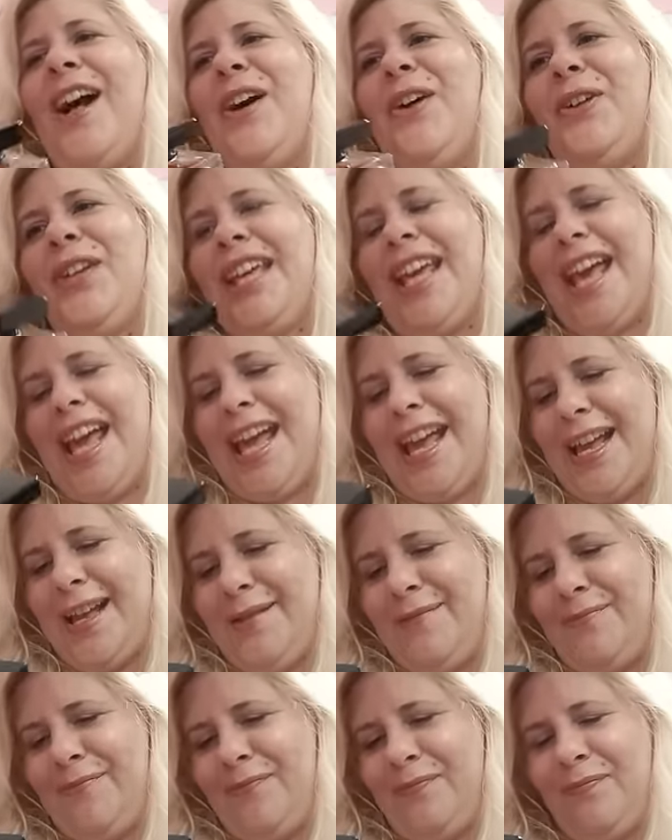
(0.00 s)

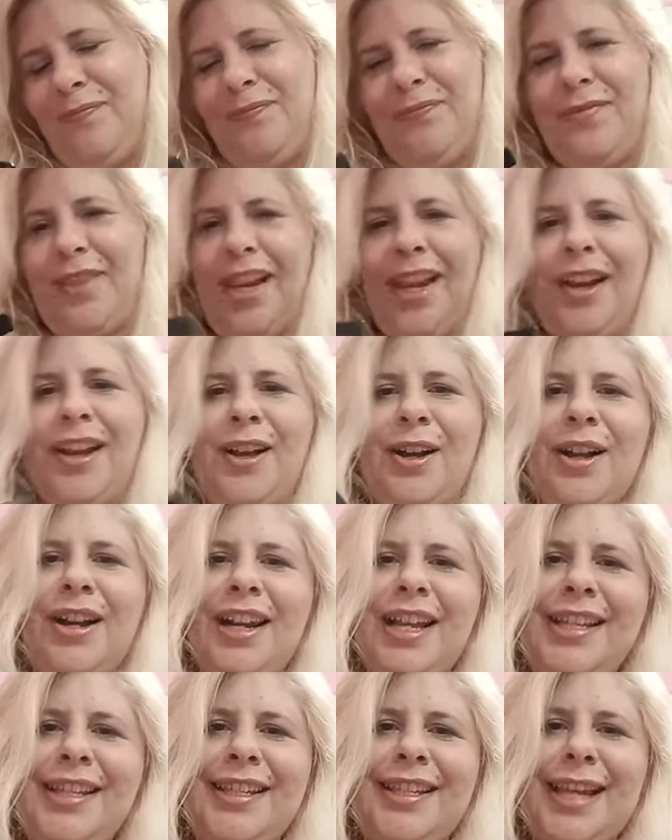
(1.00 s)
Okay,
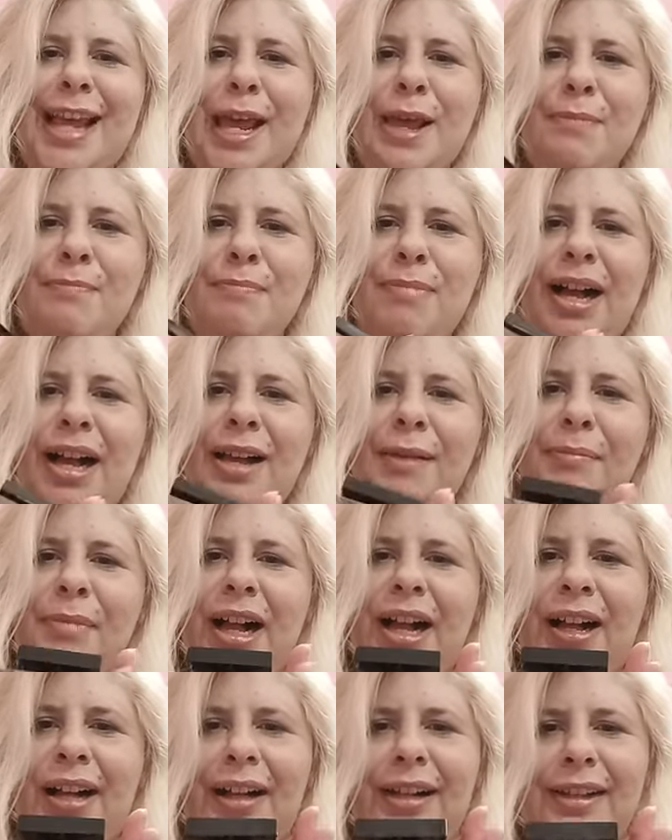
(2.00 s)
let's say bye
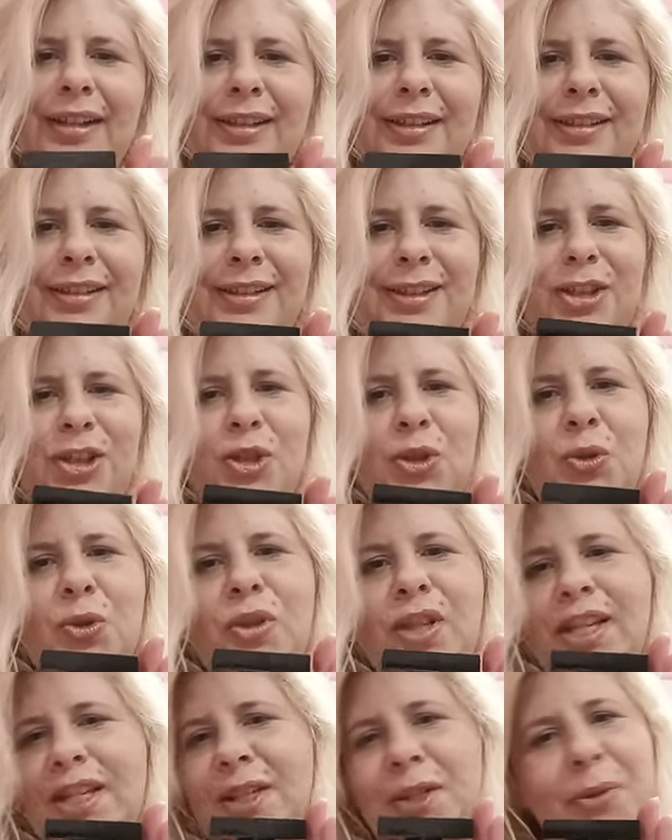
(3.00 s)
bye to
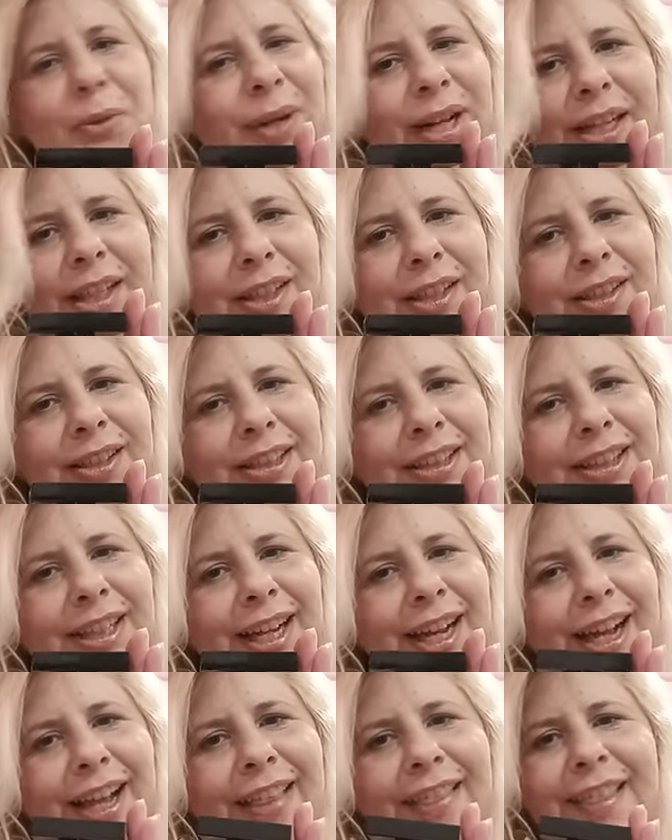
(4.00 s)
this one
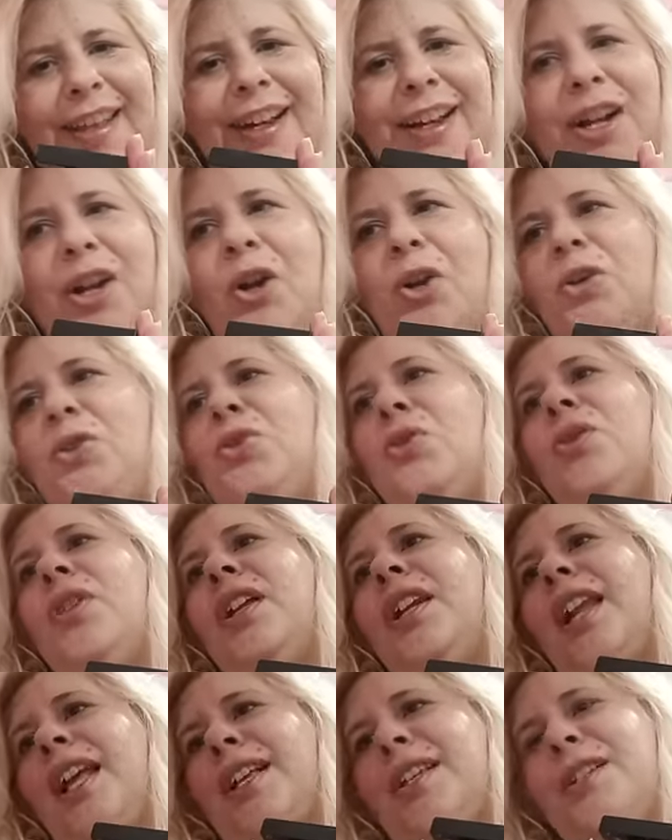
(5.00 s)
and then go to
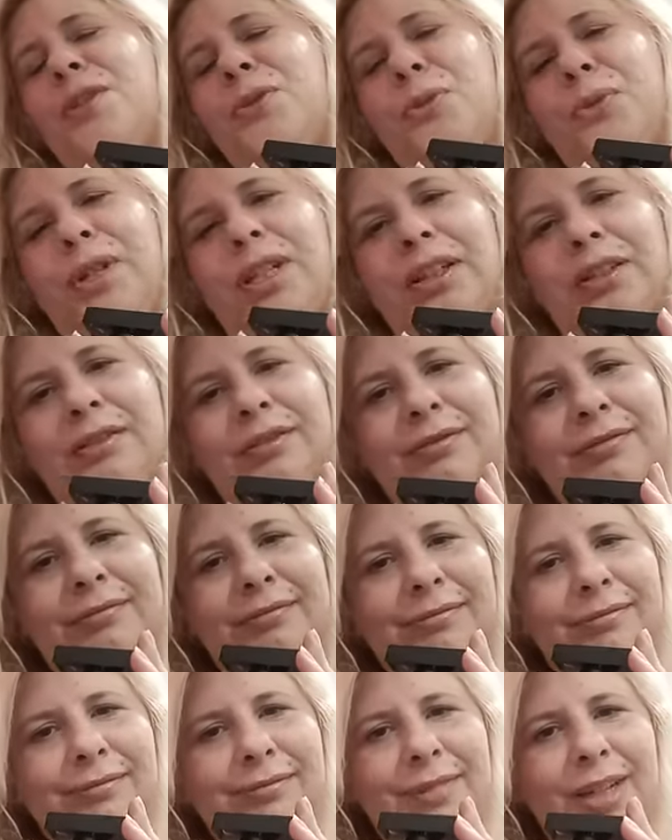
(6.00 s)
the last one.
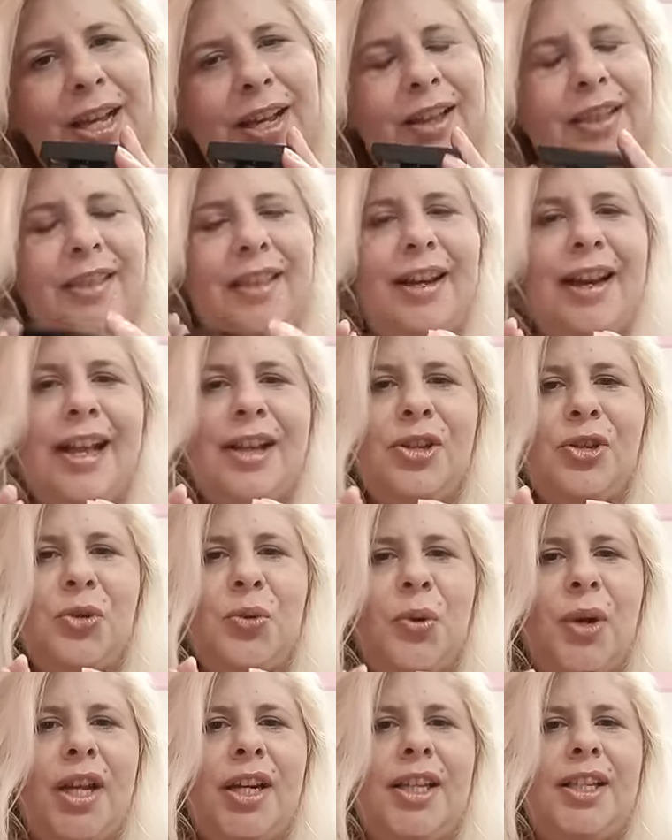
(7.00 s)
The last
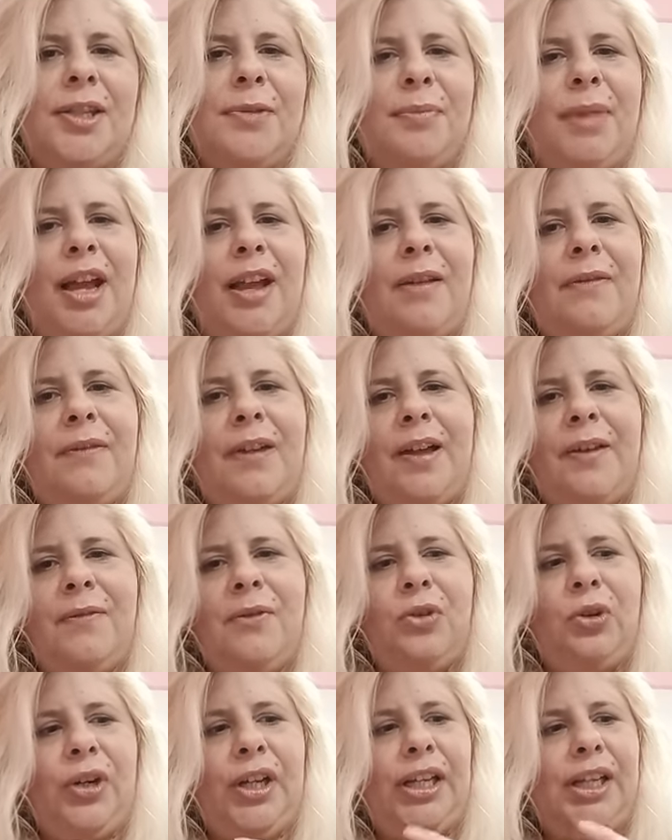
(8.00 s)
one is my
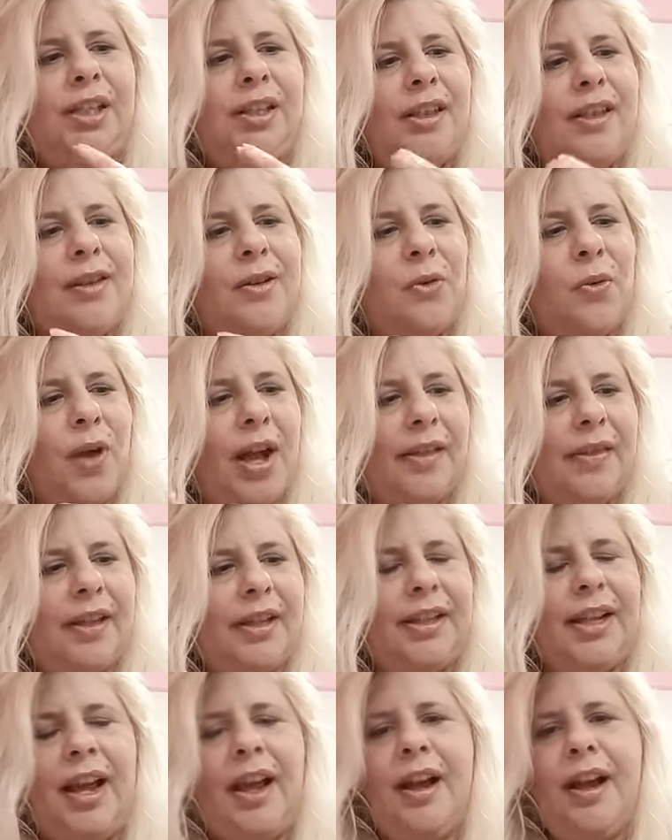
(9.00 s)
favorite, the one
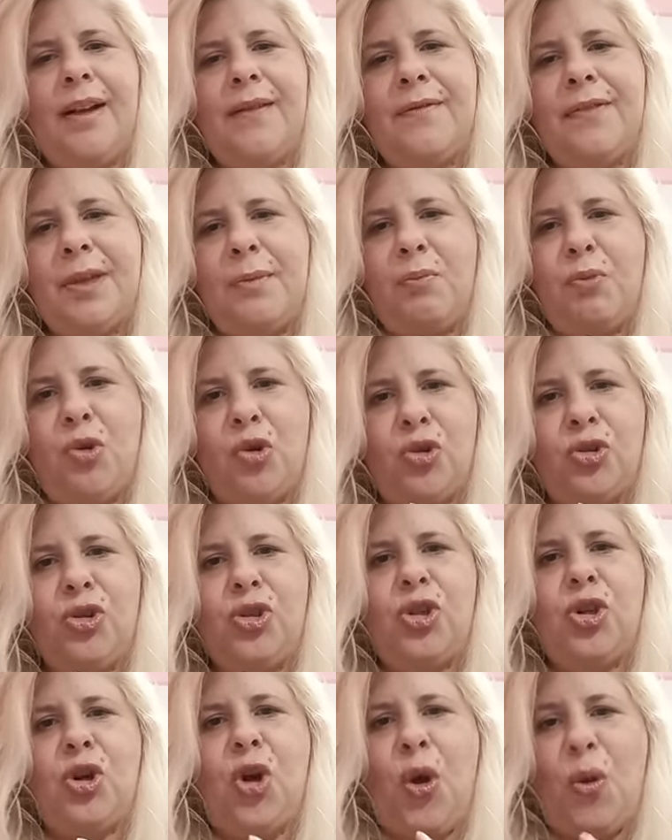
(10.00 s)
that I have the
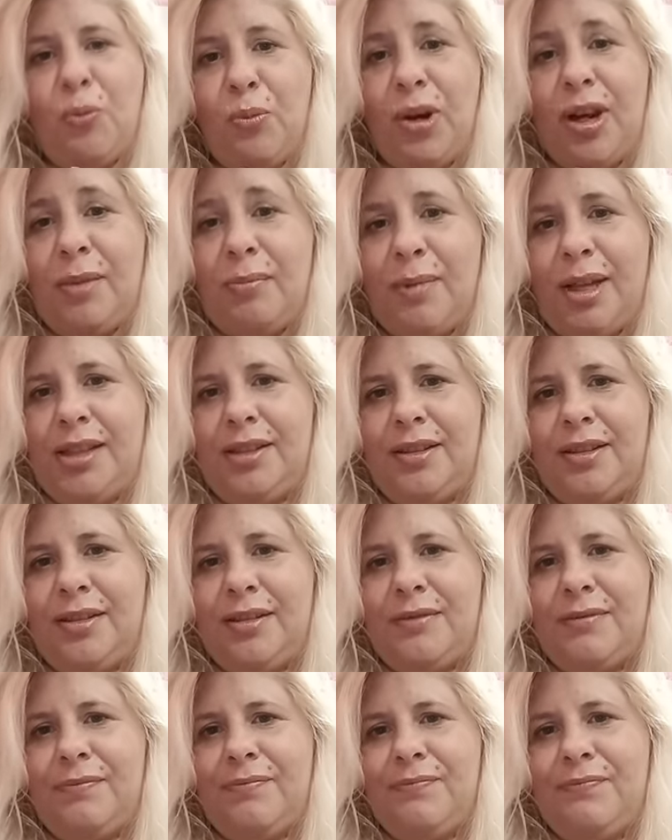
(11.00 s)
most
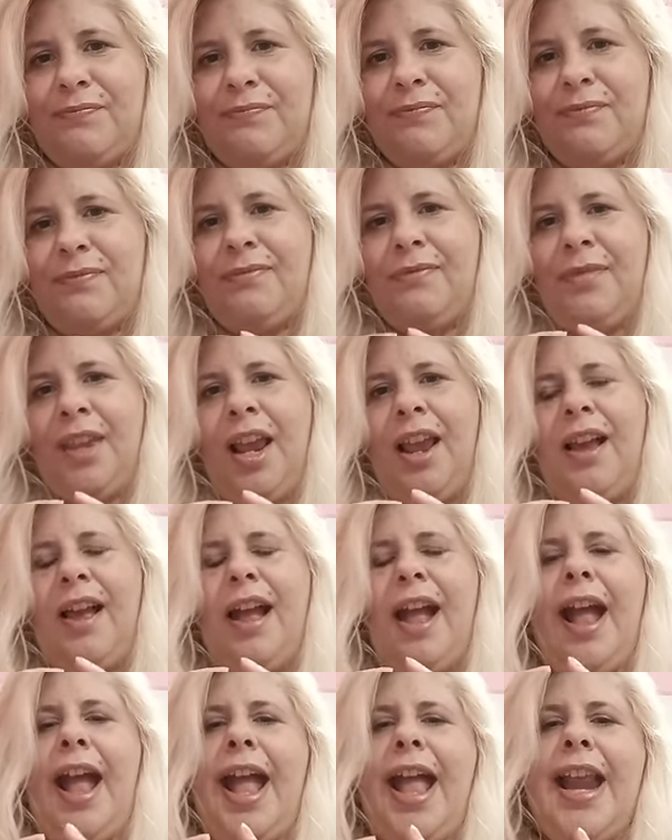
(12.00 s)
compliments.
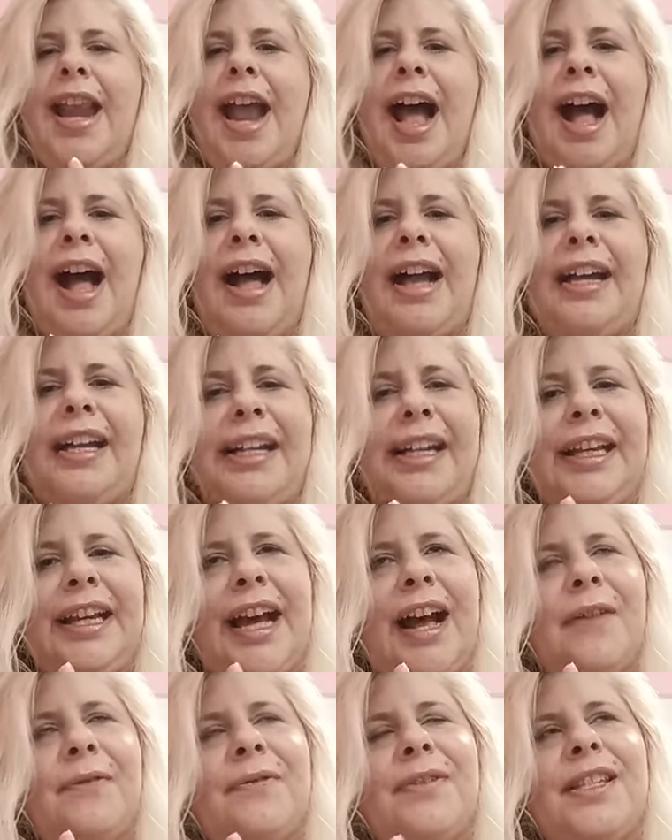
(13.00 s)
And I
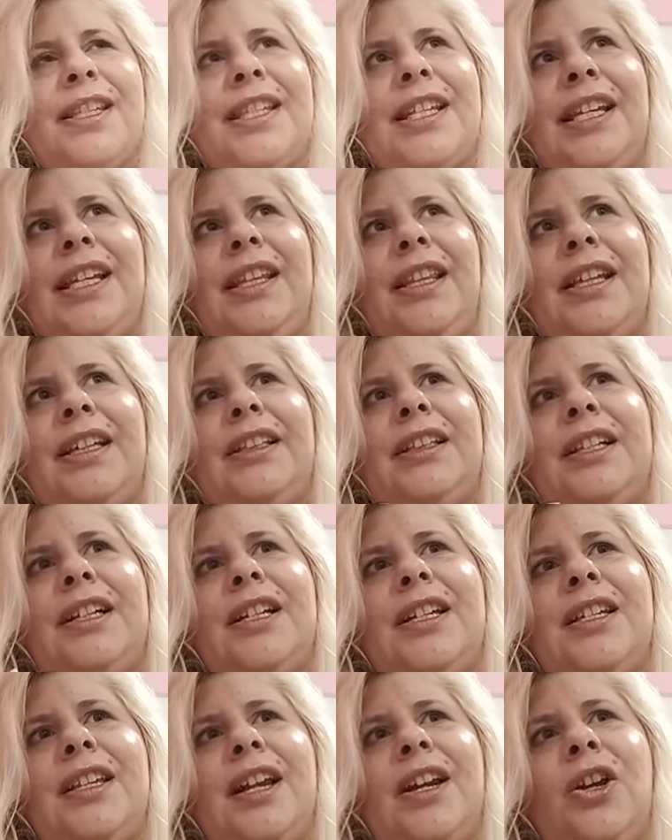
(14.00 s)
have seen that there
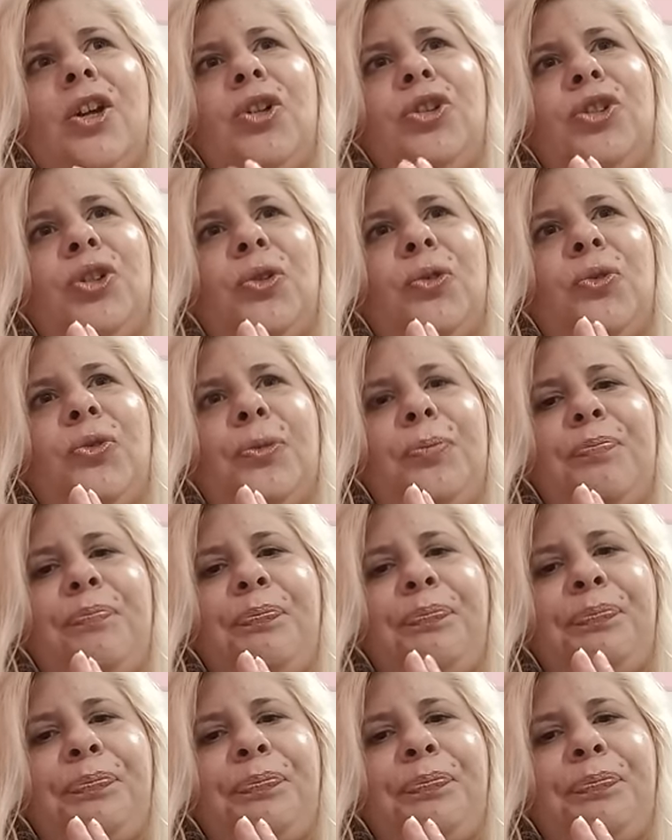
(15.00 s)
is a lot of